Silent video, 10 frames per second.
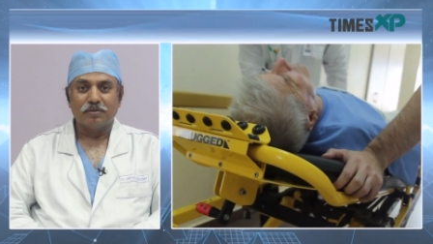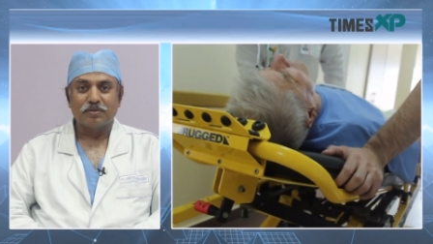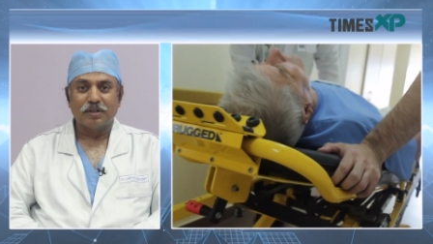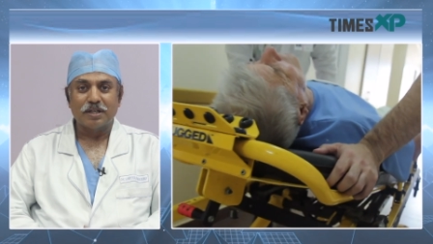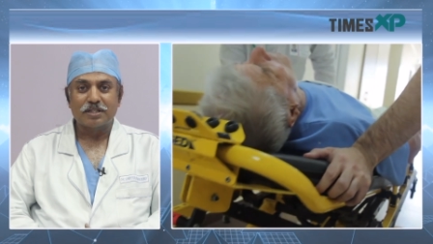you
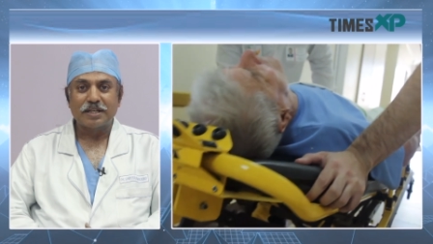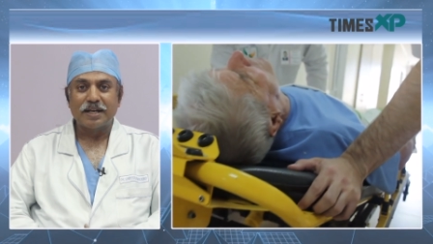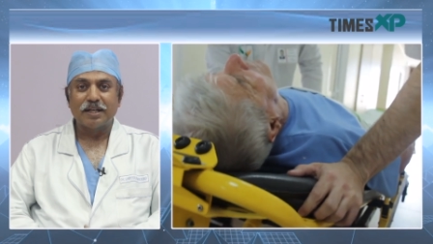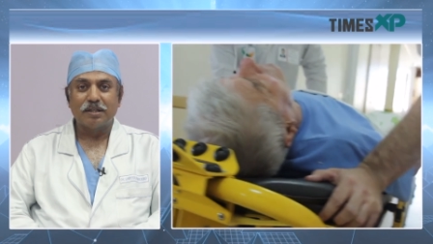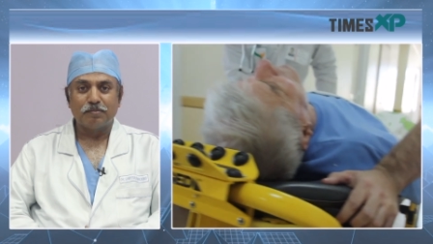should
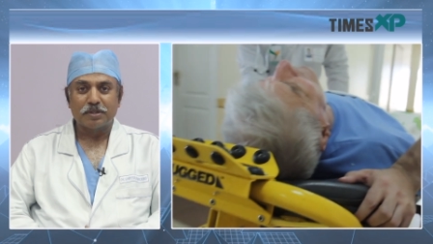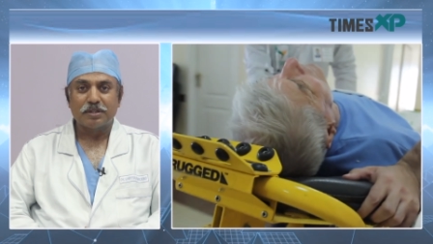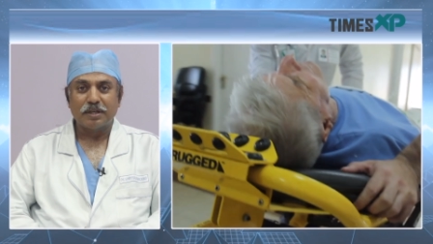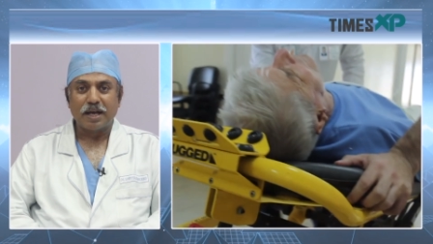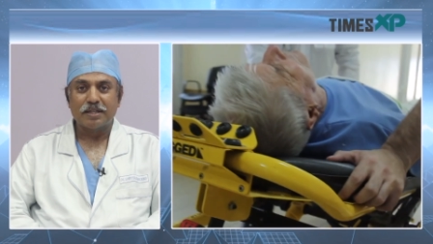understand that the
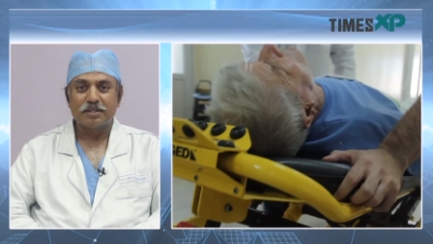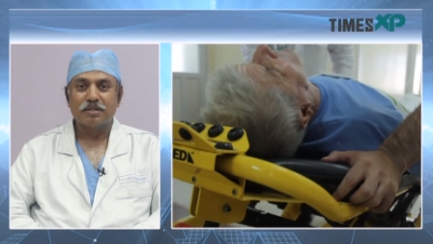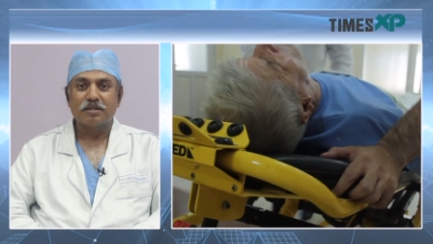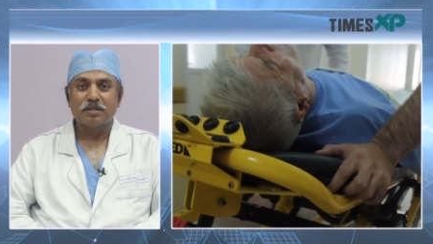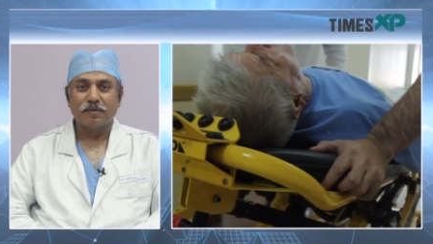person has
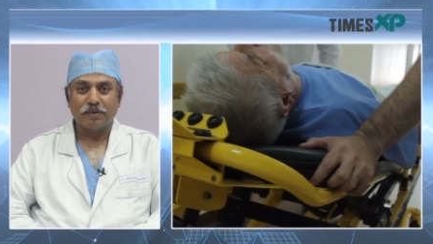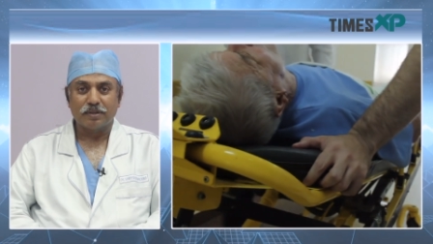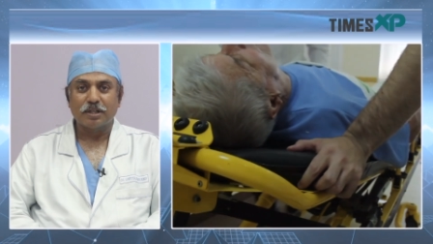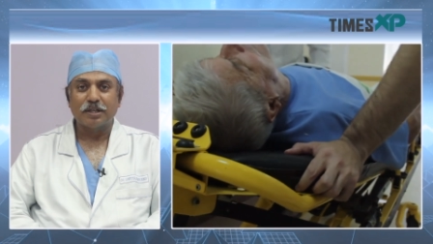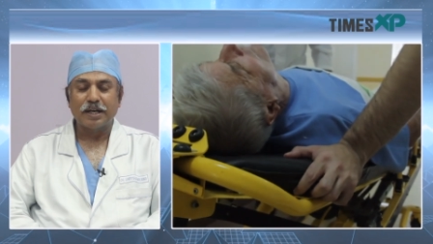suffered
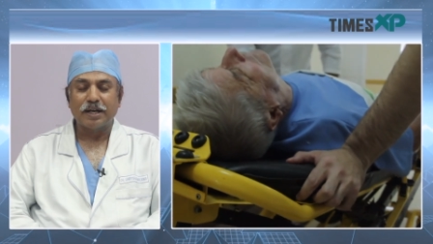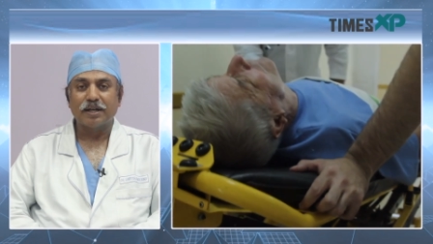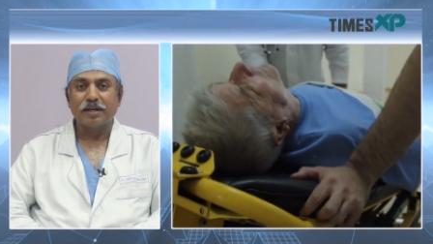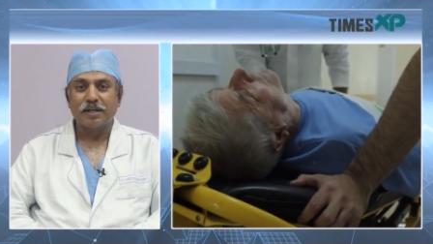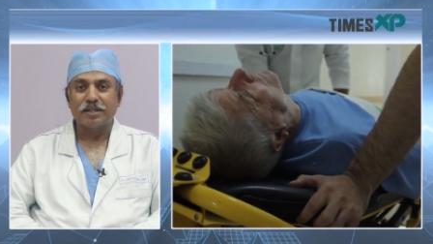sudden
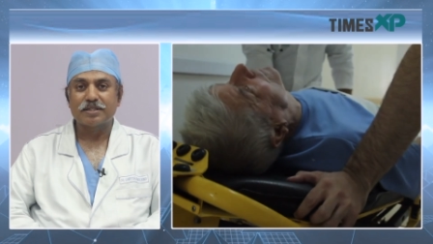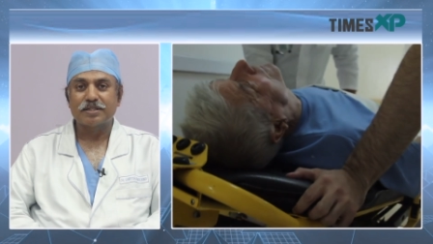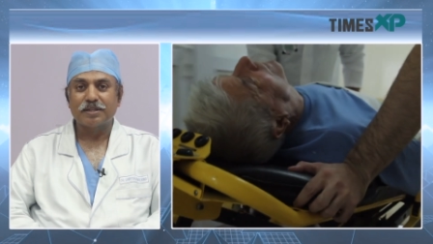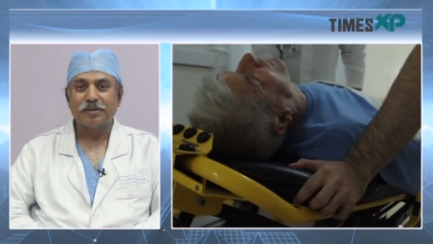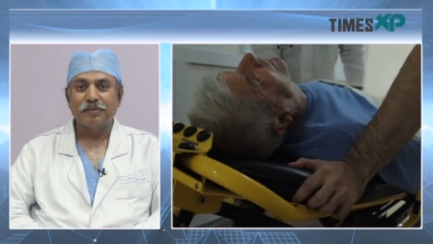cardiac arrest.